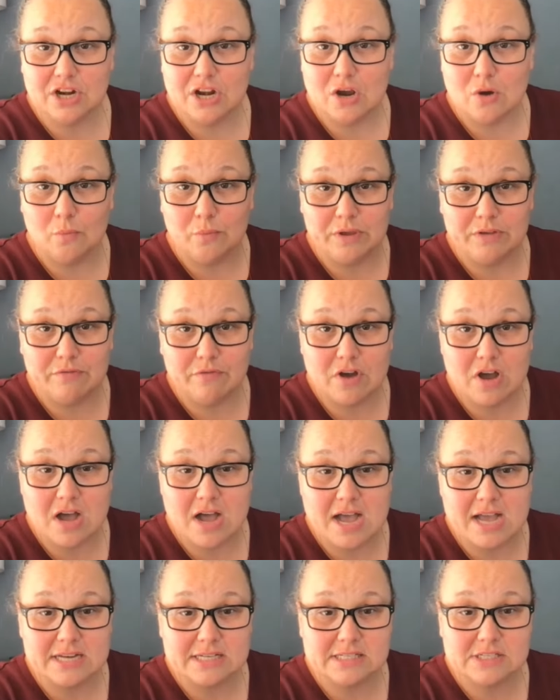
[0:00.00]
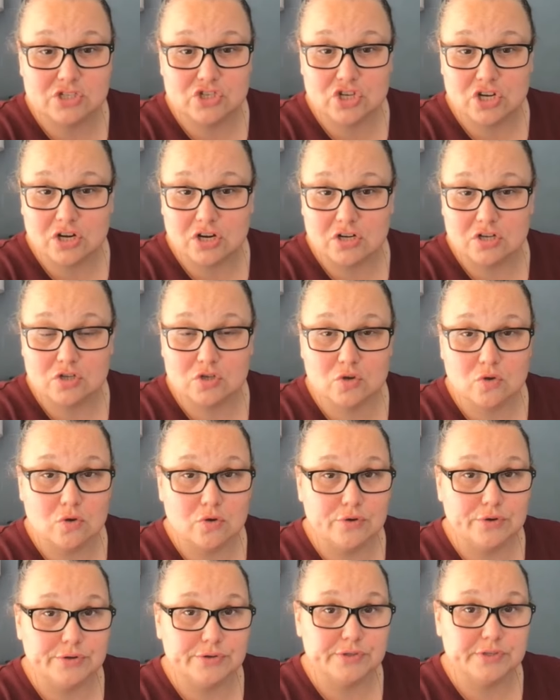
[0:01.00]
You know, we've got sugar
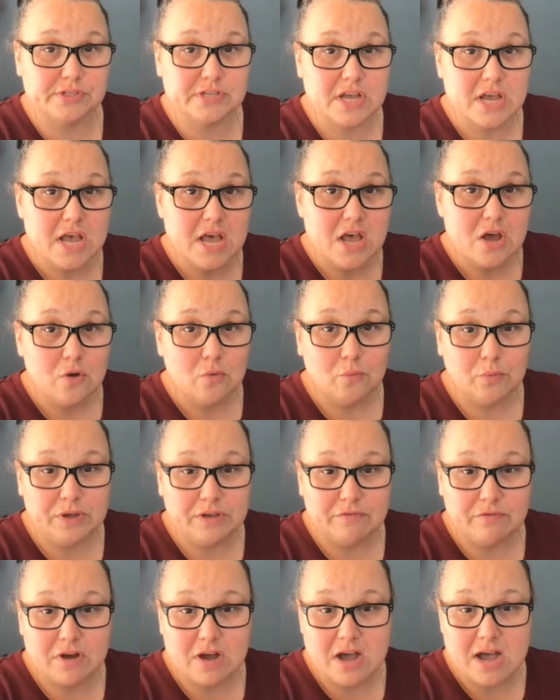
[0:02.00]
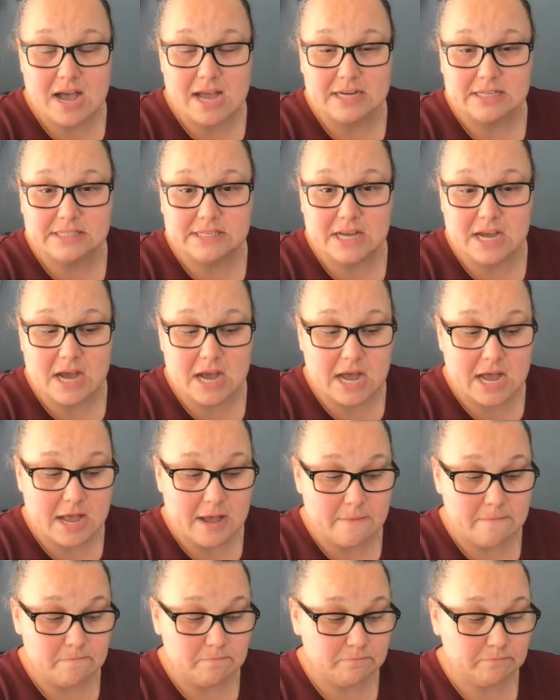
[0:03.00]
skulls, we've got
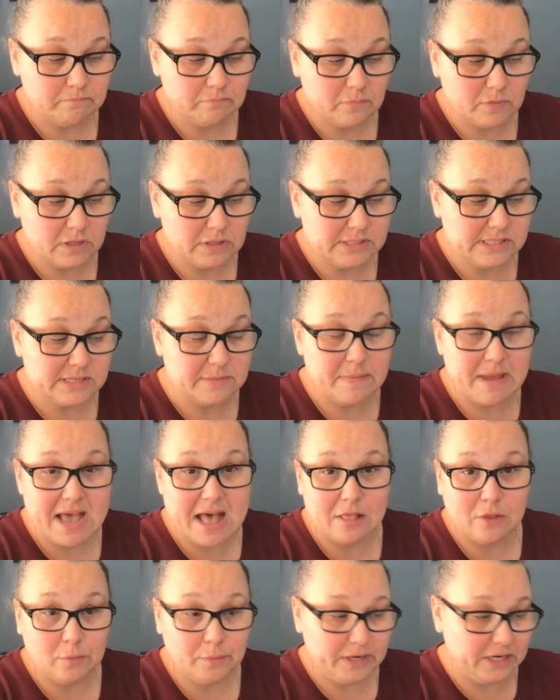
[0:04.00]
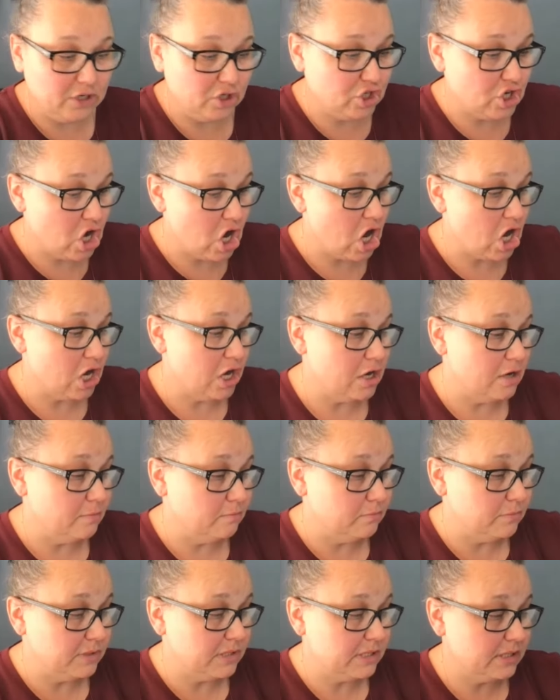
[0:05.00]
um, some Halloween
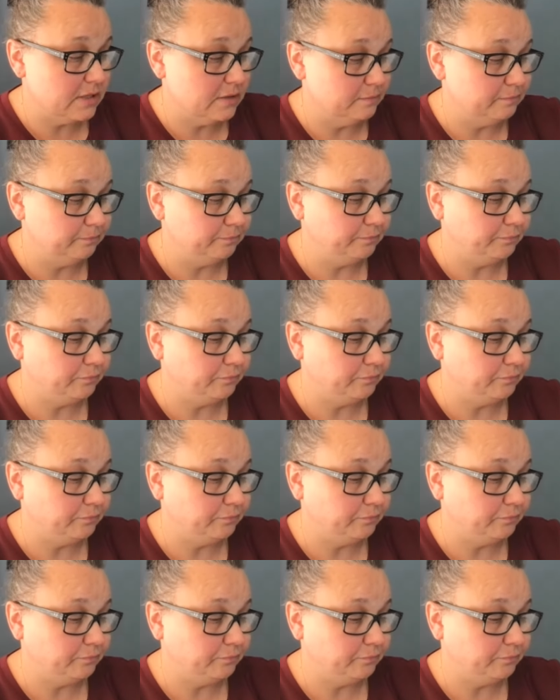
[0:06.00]
charms